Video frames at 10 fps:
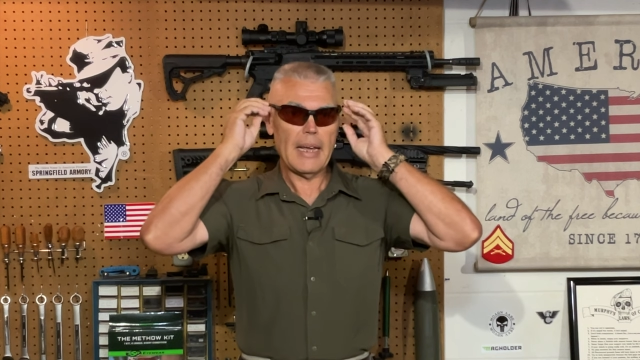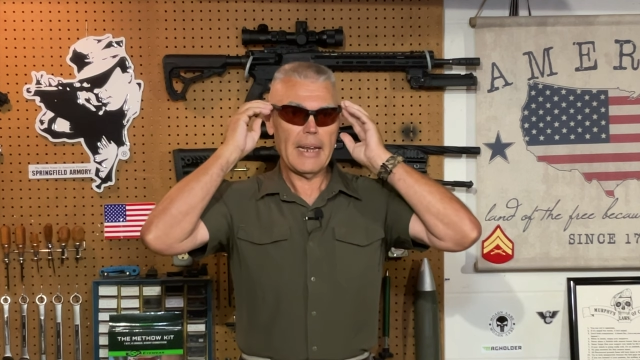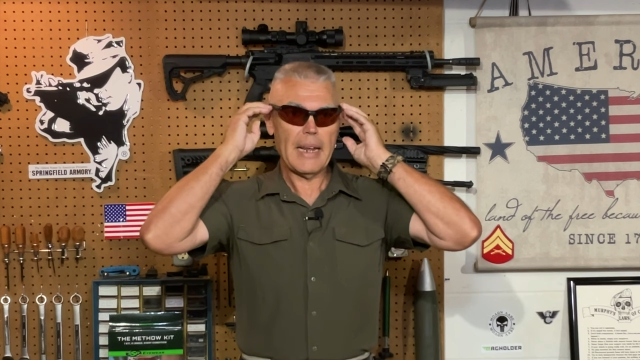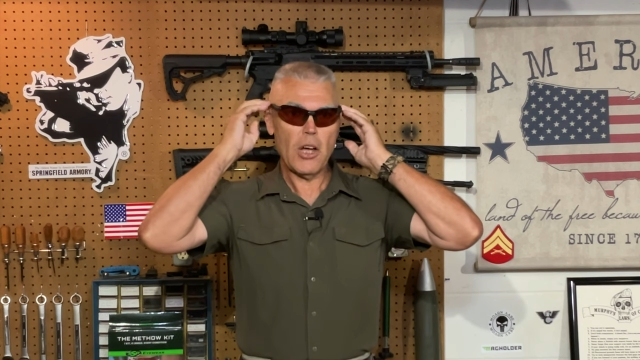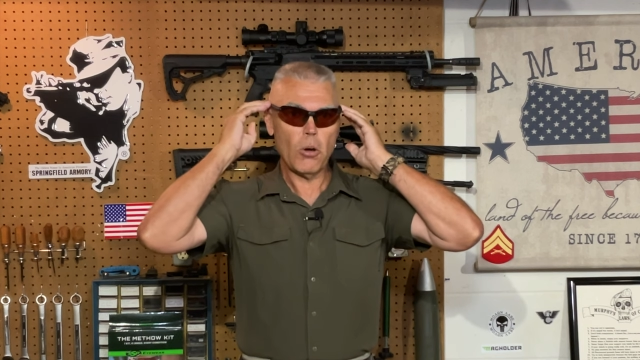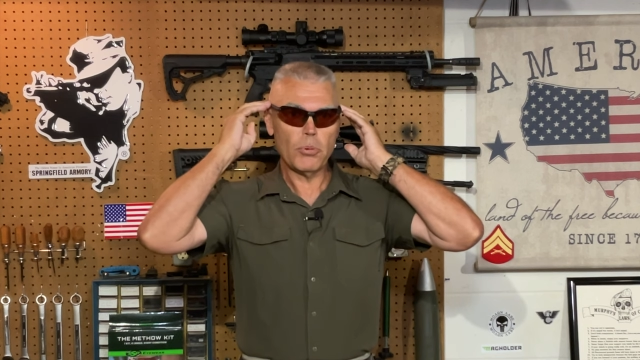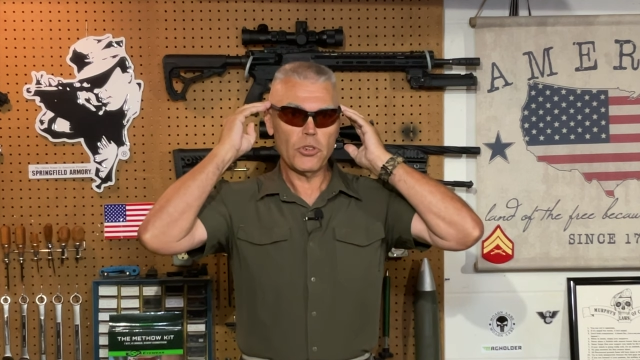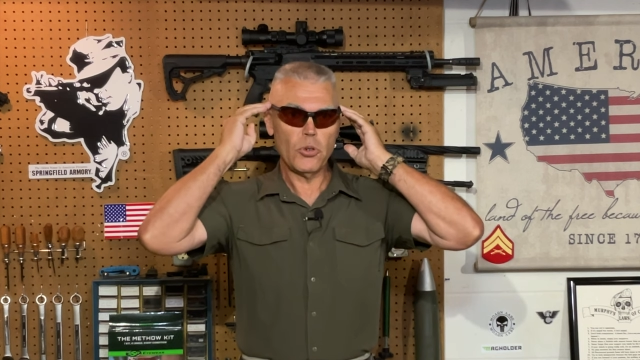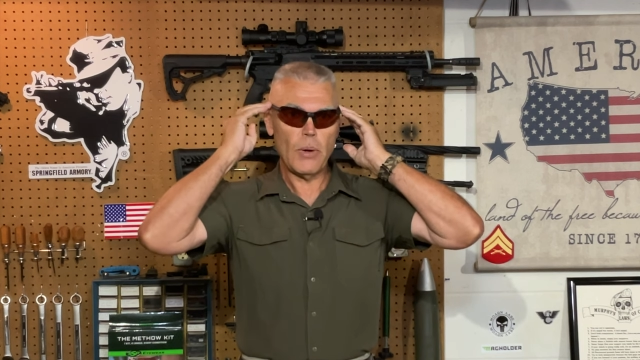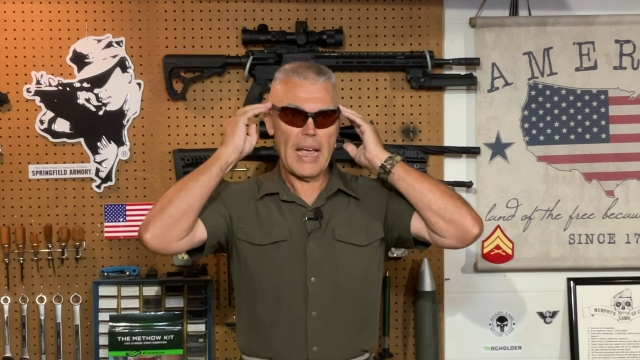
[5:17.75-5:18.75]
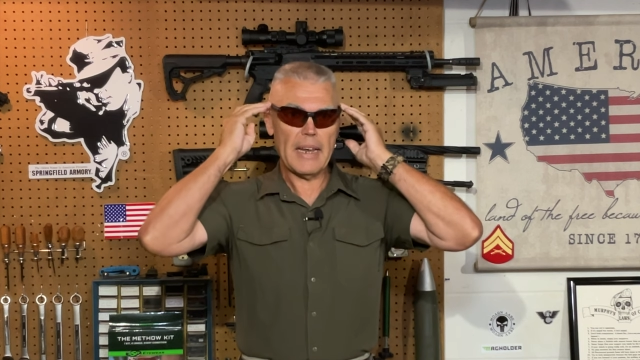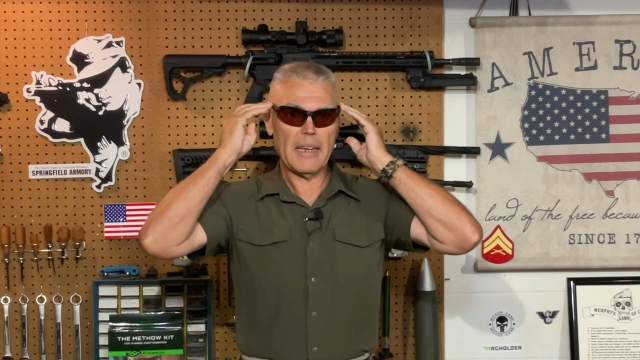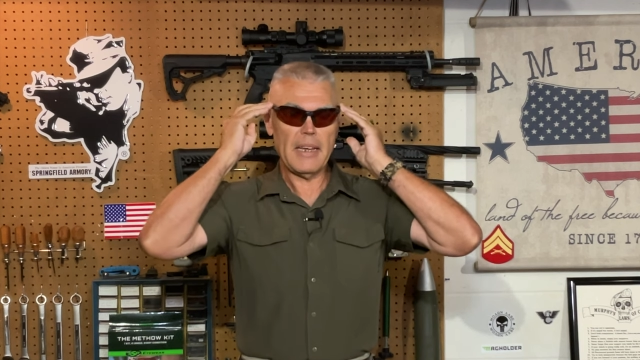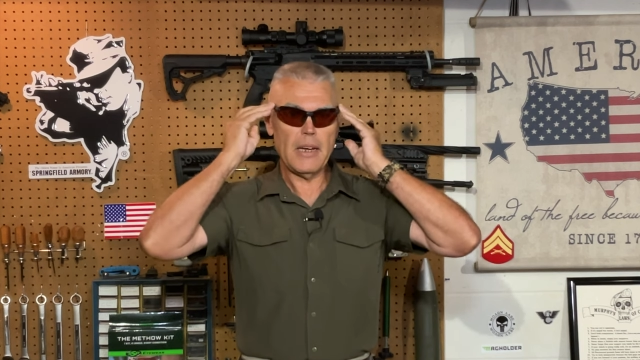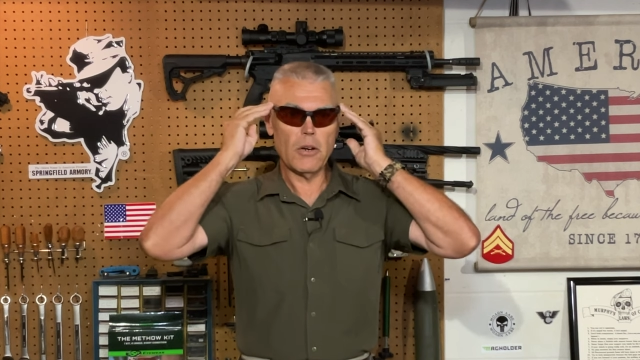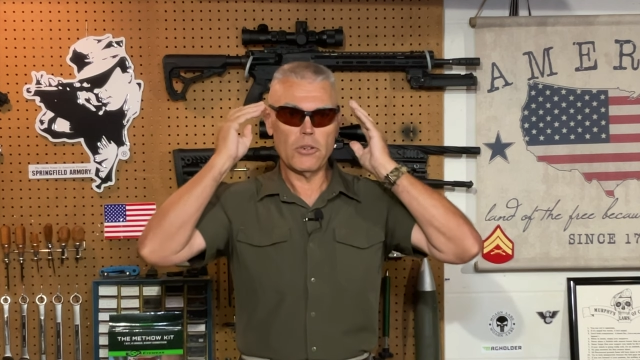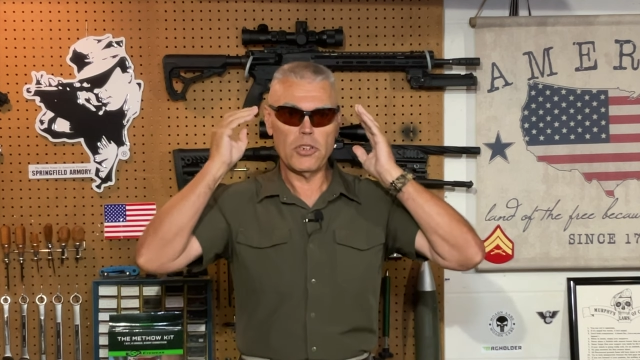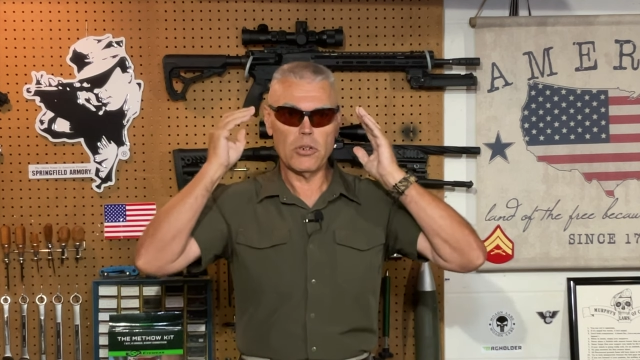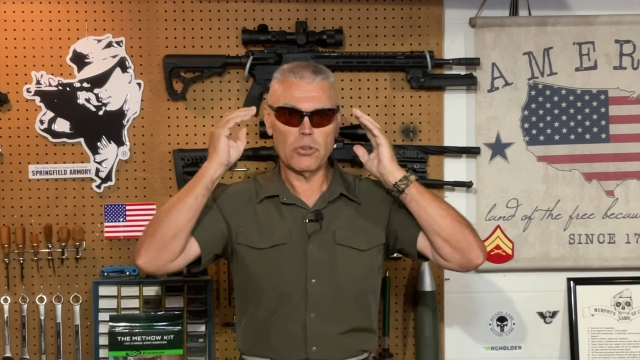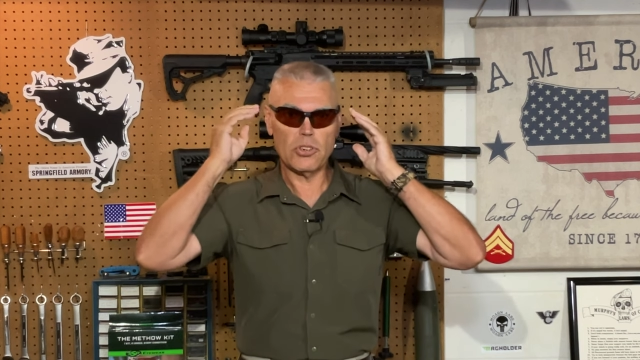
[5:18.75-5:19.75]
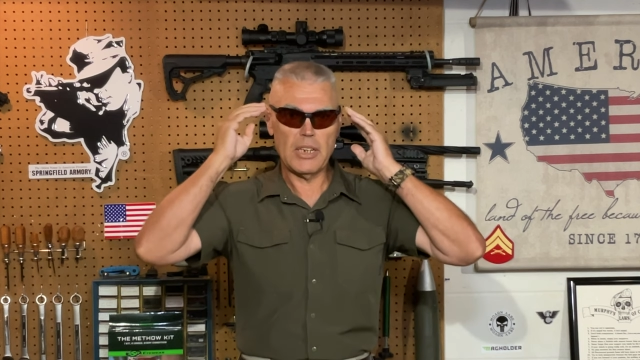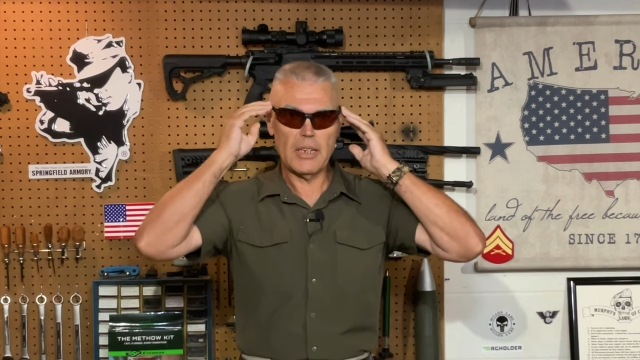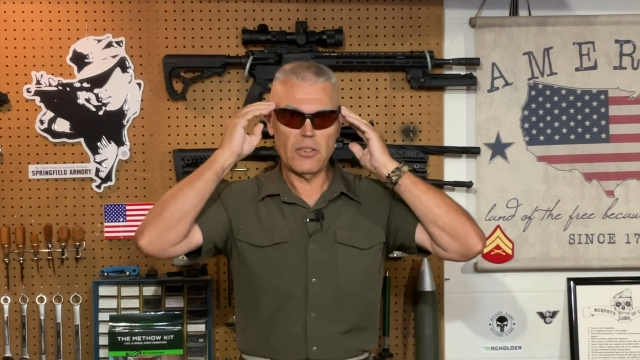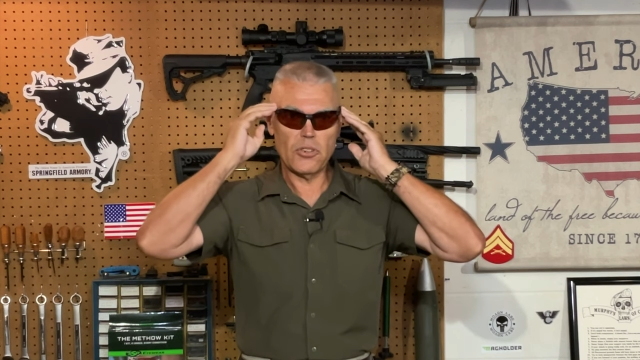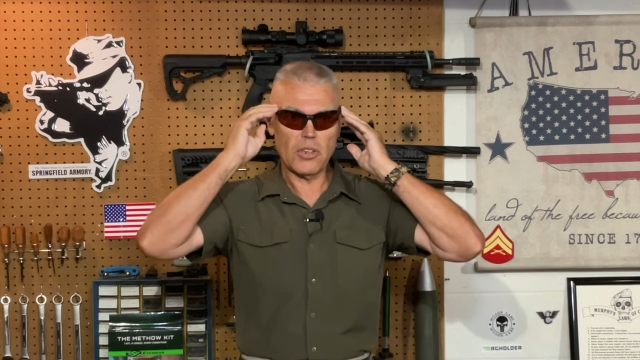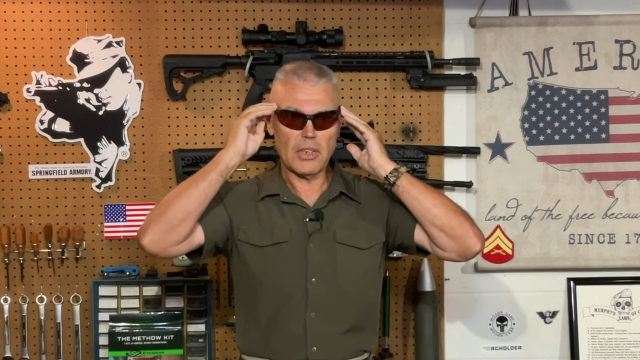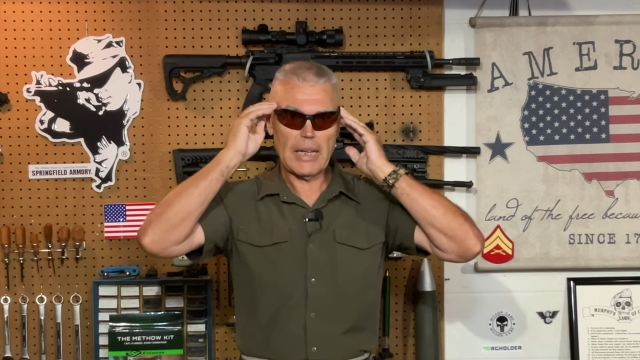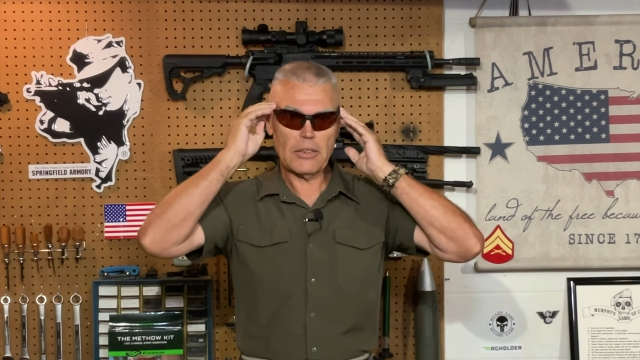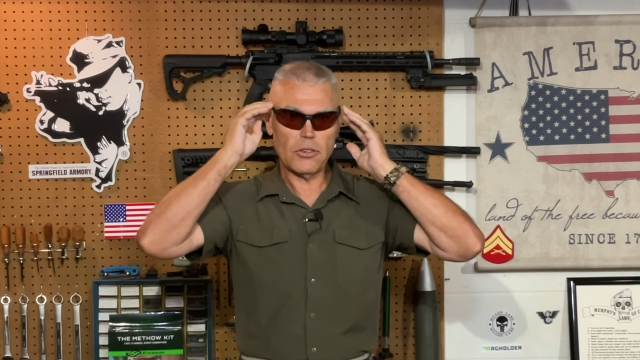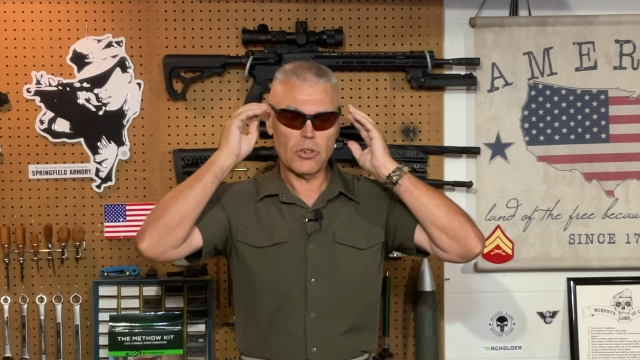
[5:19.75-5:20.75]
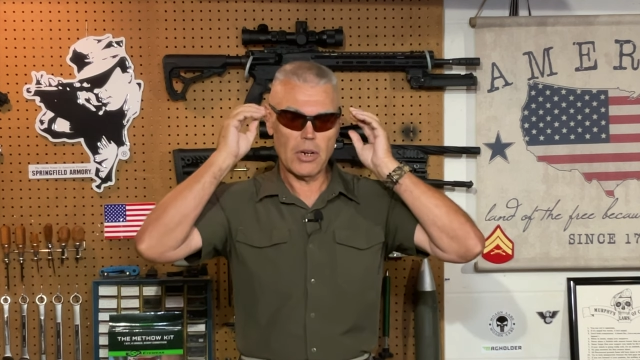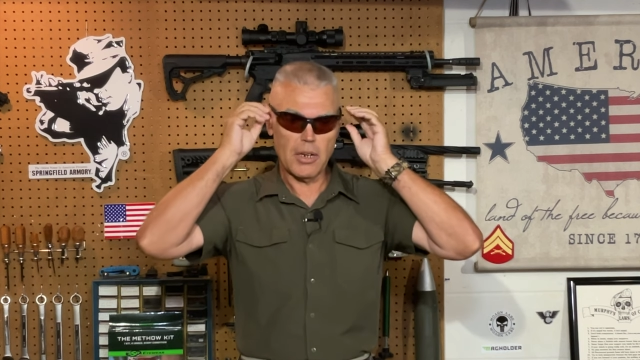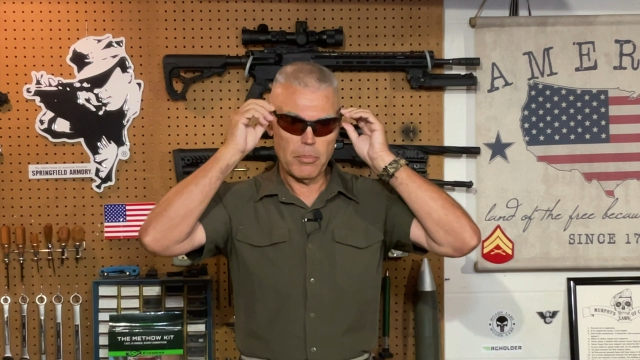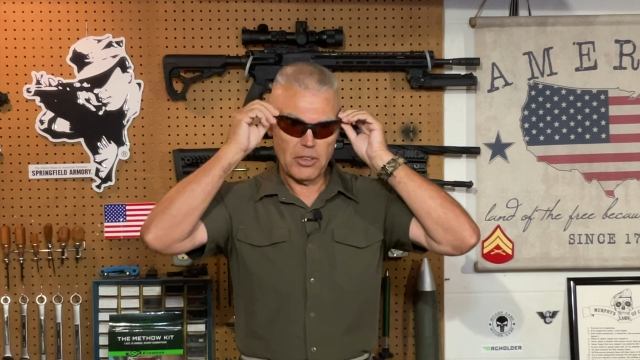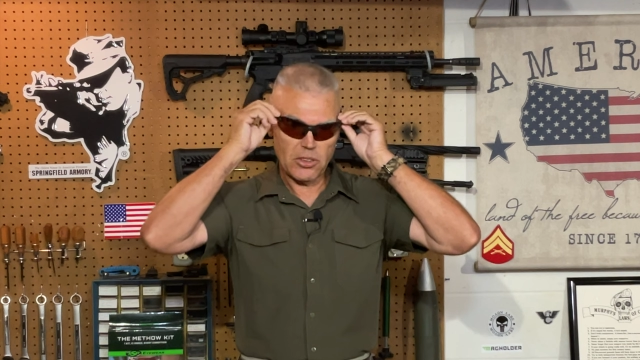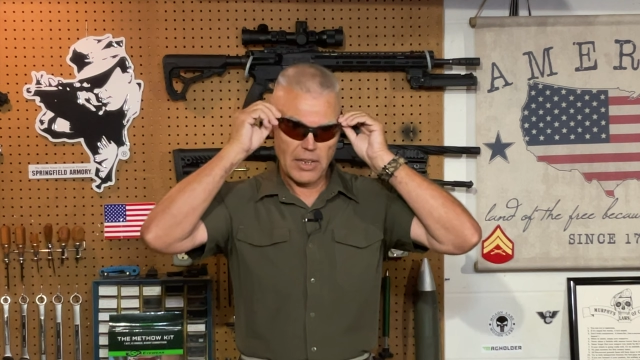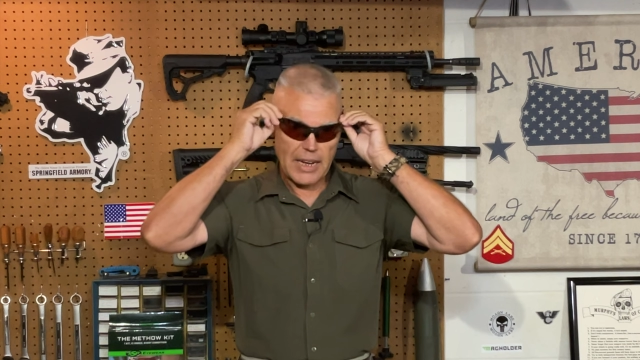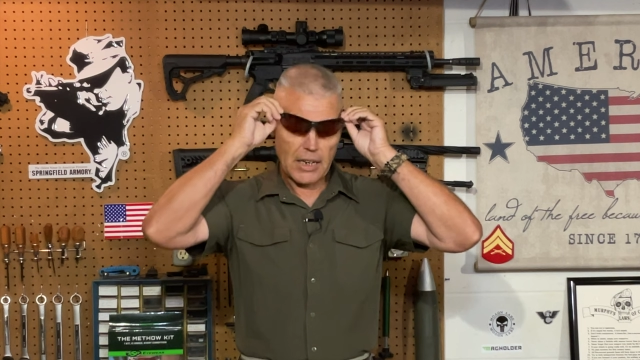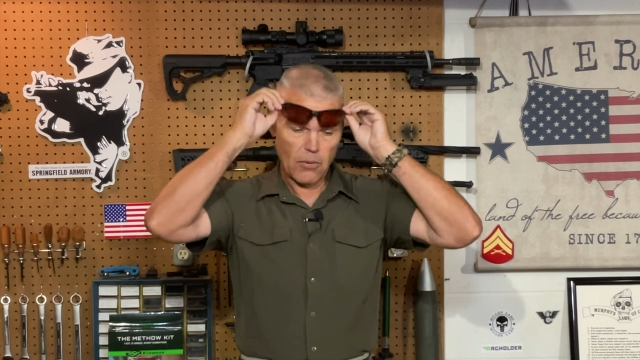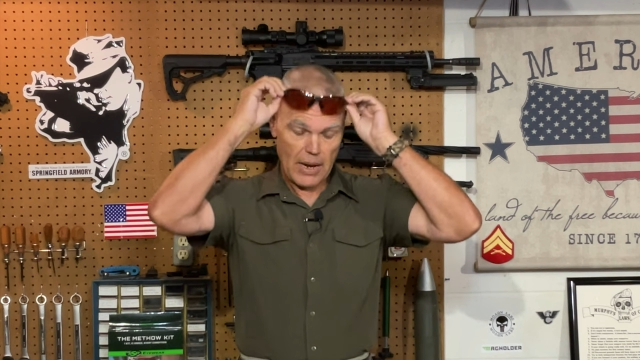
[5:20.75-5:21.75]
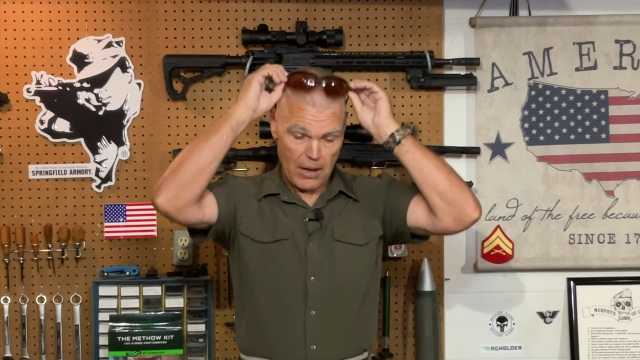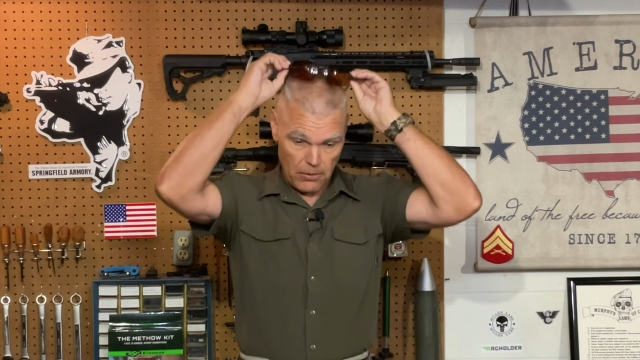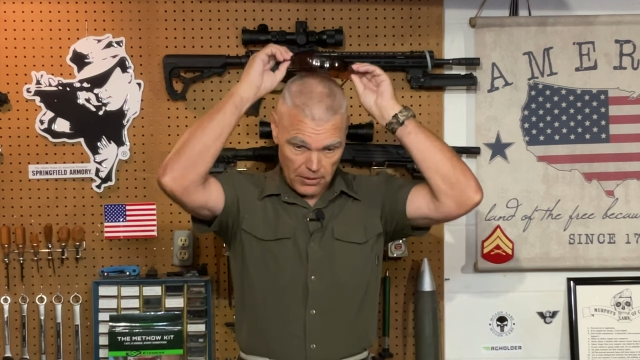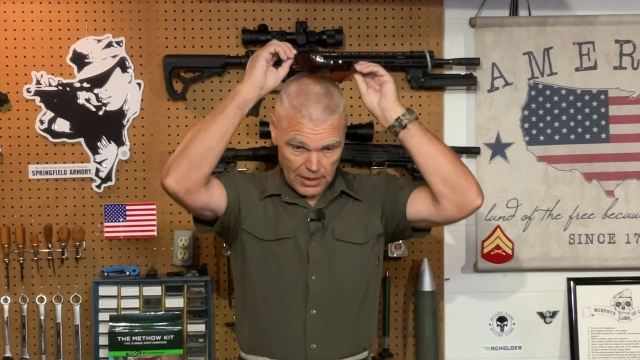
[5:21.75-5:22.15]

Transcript: it helps to adhere to your skin so the glasses aren't going to be sliding around.